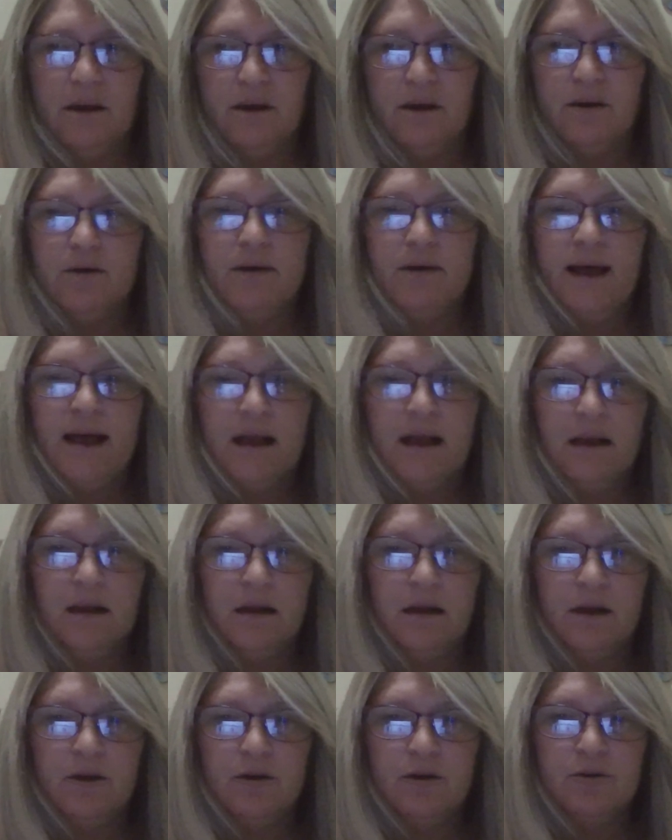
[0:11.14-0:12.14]
Hello,
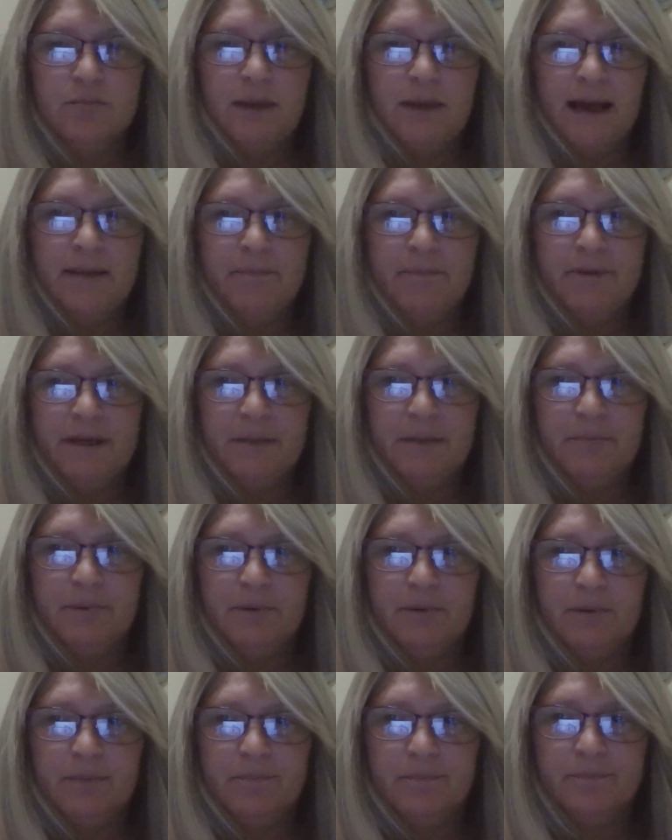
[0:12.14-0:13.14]
hello, my
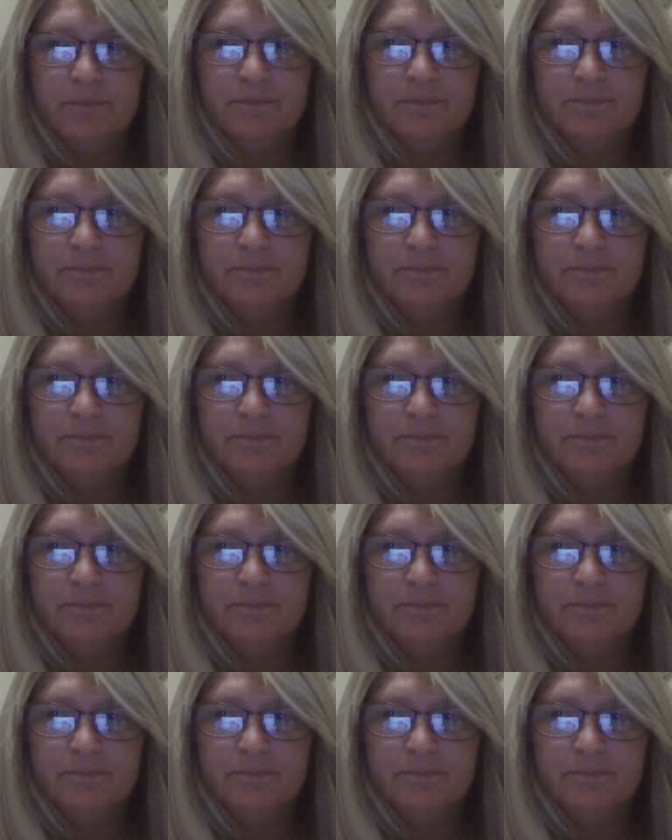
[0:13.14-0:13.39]
people.